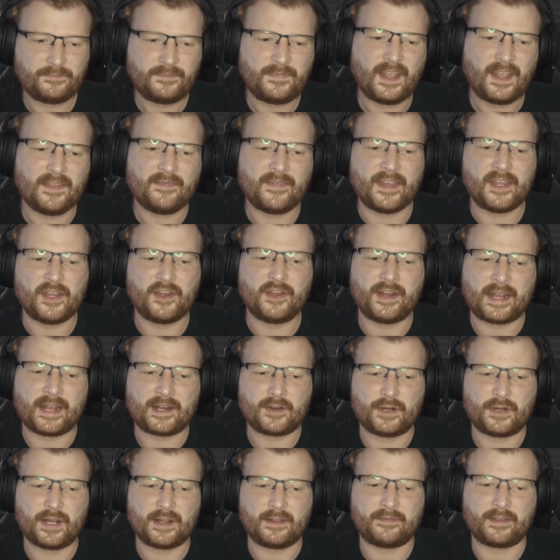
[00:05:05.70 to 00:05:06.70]
I that you can connect,
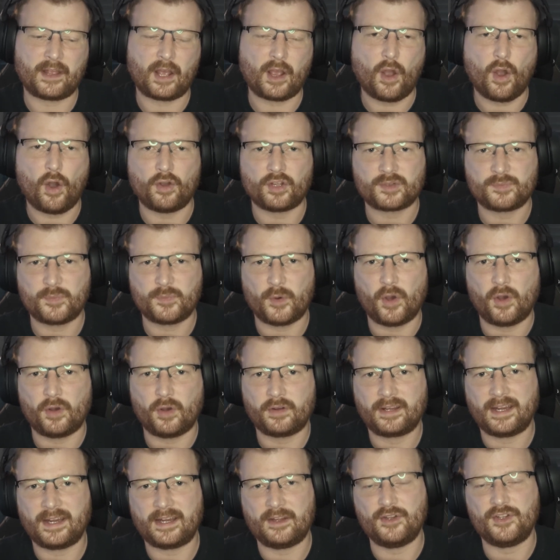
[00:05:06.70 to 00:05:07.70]
kind of like a hotspot,
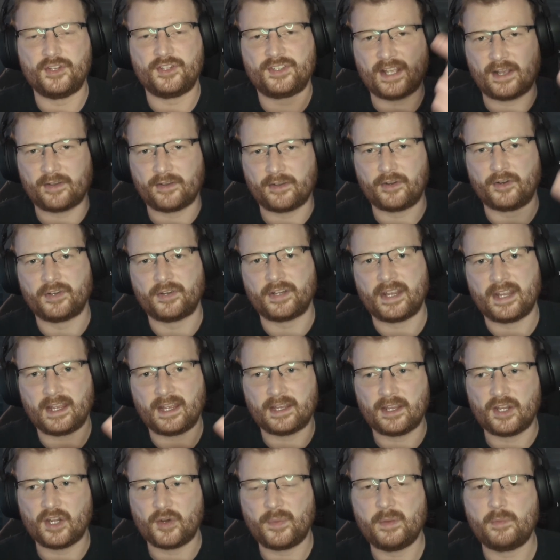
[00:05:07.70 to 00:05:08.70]
kind of uses cellular data.
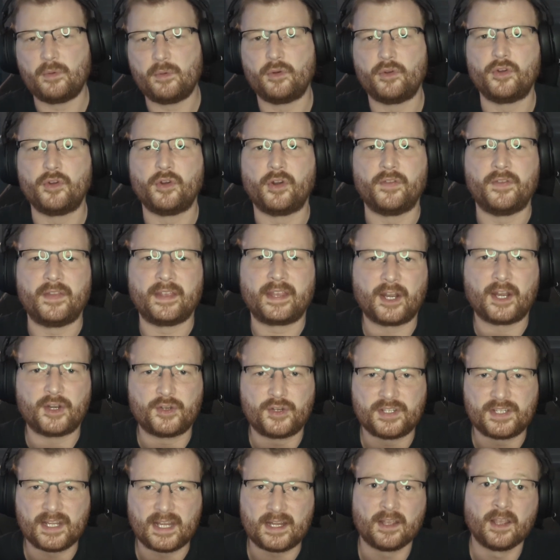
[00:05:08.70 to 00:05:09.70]
People who are in the
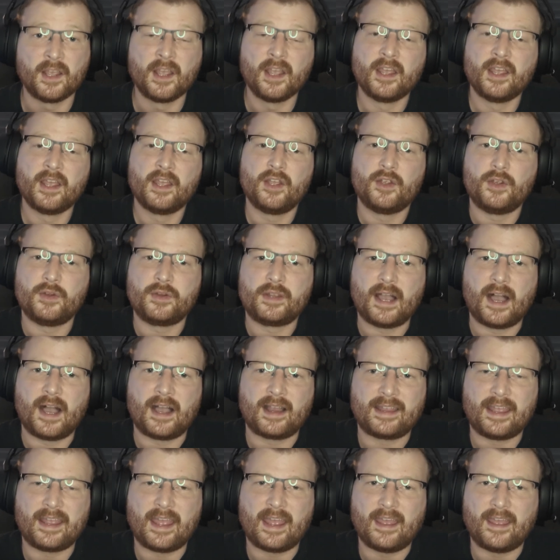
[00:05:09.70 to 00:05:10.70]
countryside who can't
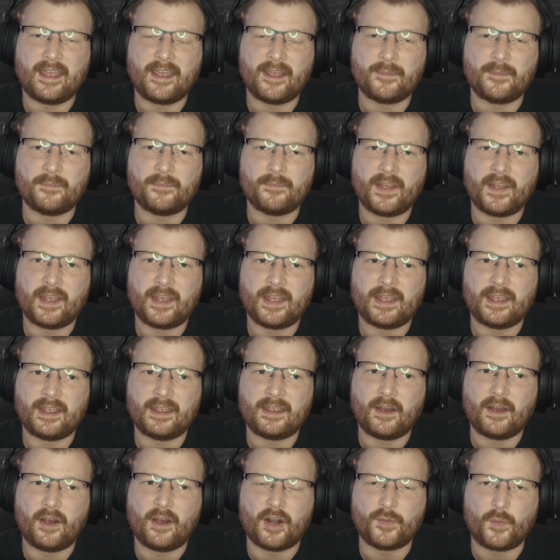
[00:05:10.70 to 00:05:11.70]
get a
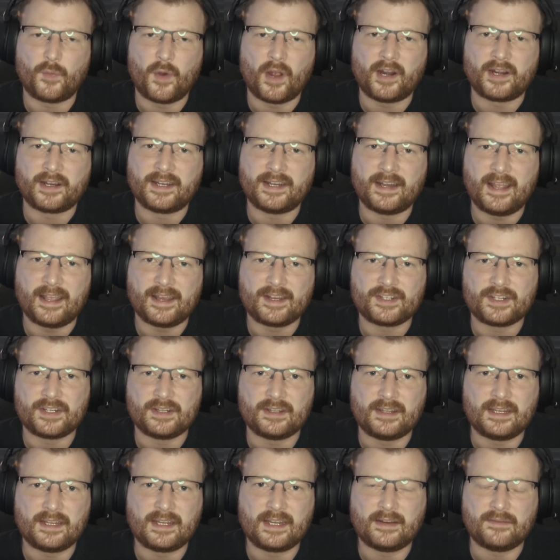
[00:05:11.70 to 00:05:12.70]
hardwired connection,
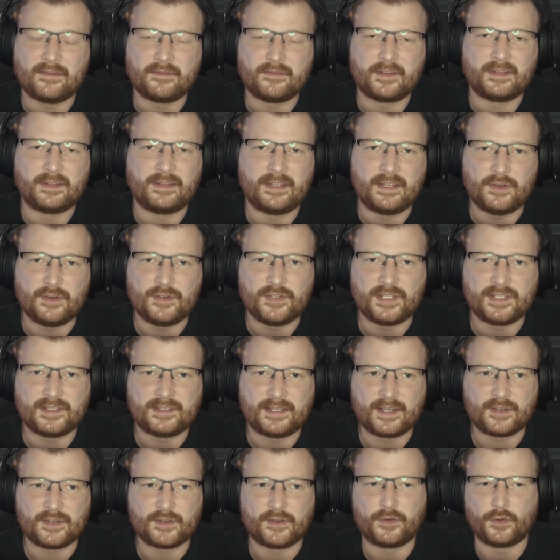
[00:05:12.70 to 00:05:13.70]
they kind of use these
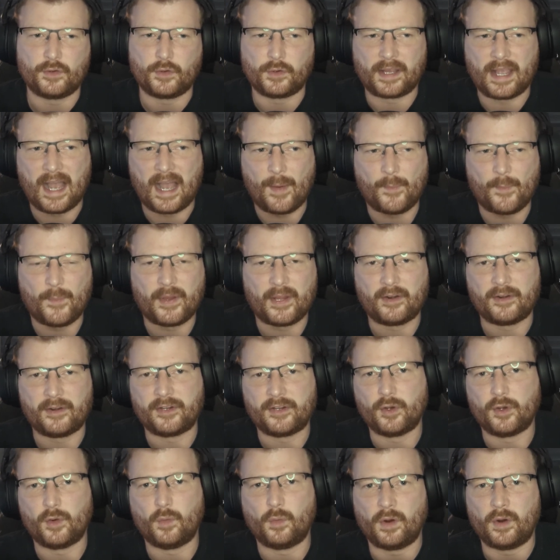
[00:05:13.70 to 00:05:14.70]
things, or if you go camping or you
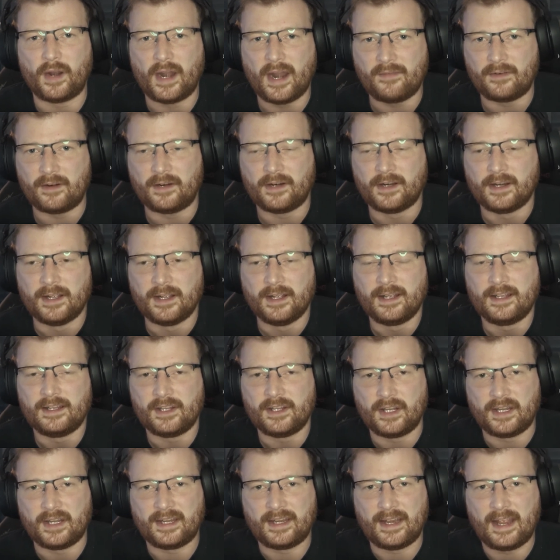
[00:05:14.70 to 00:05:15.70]
go wherever, you
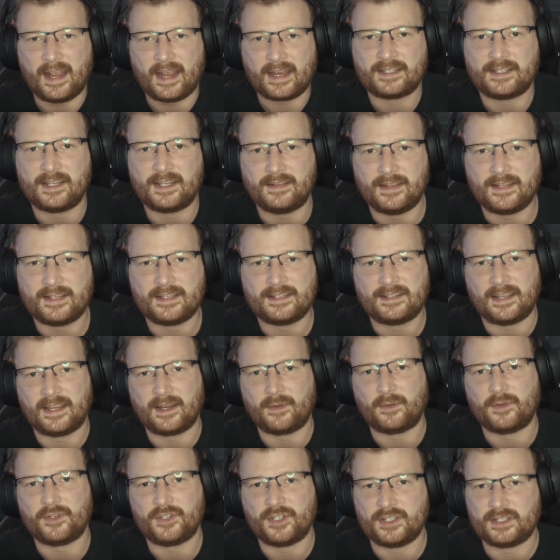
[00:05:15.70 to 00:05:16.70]
can connect to this thing,
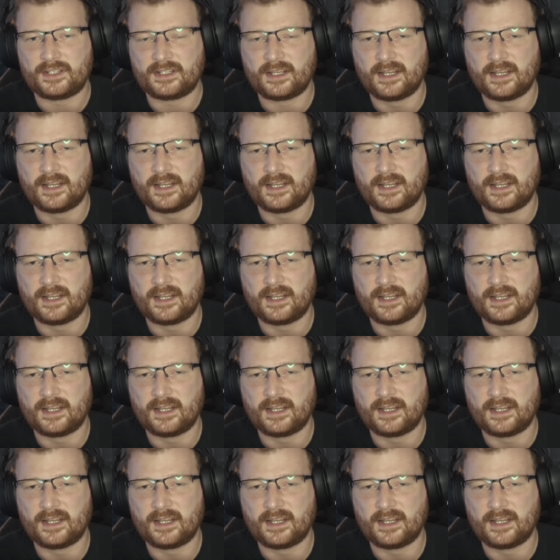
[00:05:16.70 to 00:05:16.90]
which is